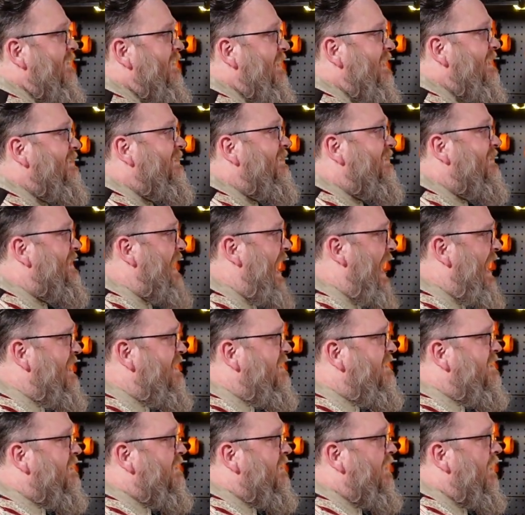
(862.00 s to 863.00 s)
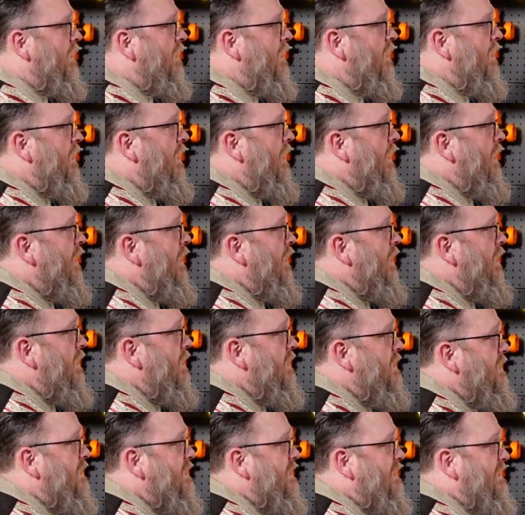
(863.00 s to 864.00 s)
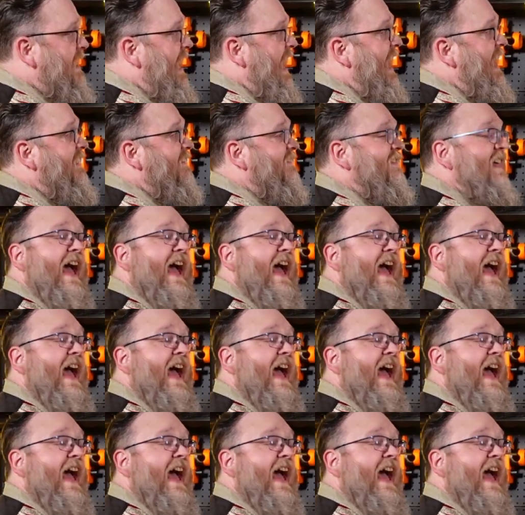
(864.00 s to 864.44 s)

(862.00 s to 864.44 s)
these Zeds, take